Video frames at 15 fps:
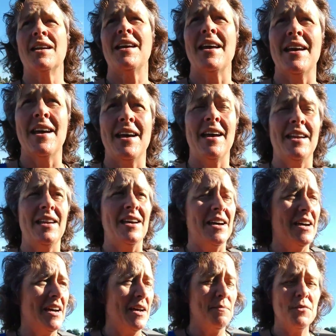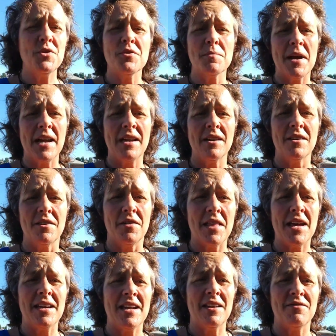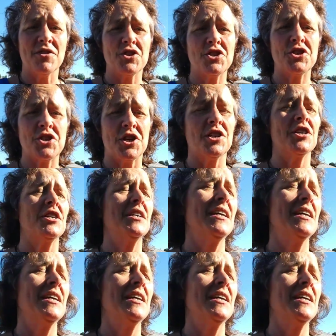and um, you were my hero that day for sure.